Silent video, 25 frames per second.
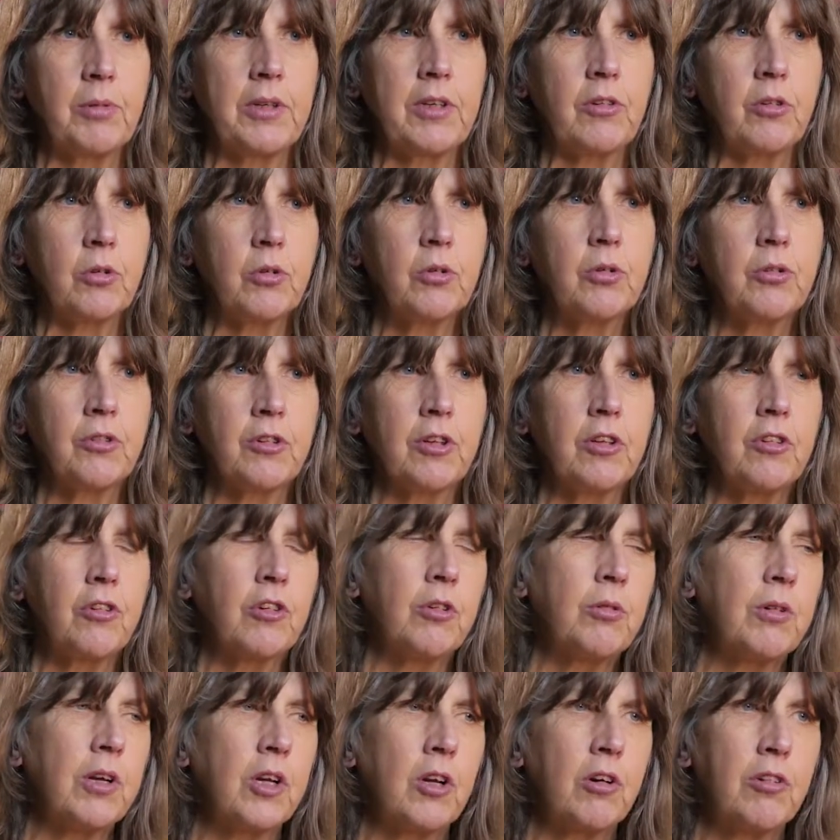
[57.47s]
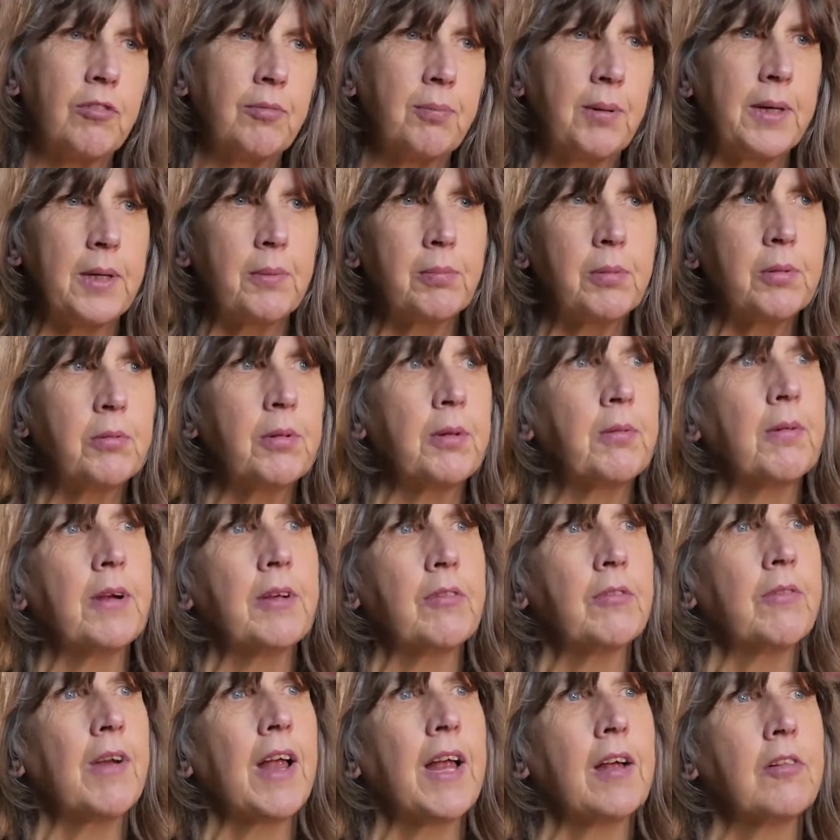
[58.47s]
We talked to a lot of people, we
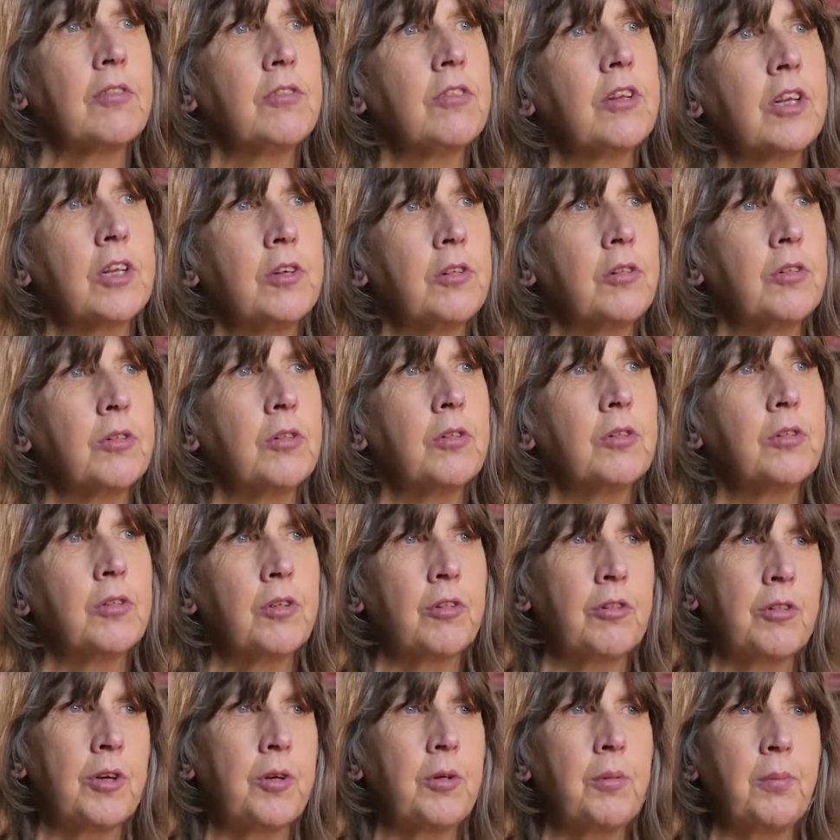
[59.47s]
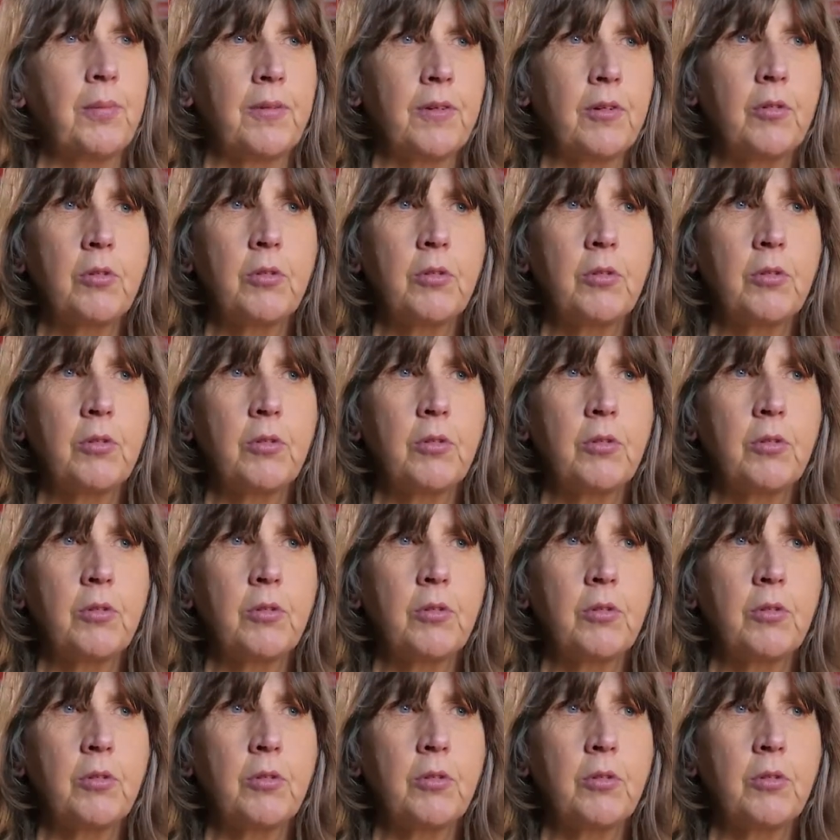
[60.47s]
went around local groups and